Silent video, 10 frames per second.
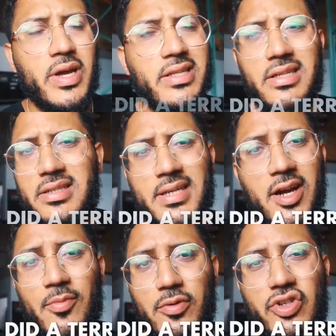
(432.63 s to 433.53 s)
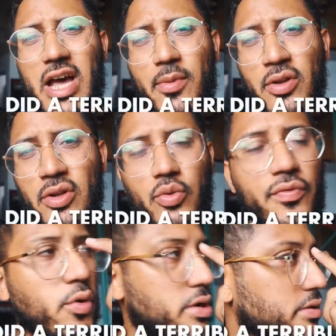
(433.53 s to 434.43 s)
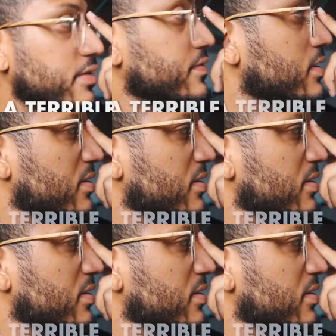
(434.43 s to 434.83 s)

Dre did a terrible job on the new forklift,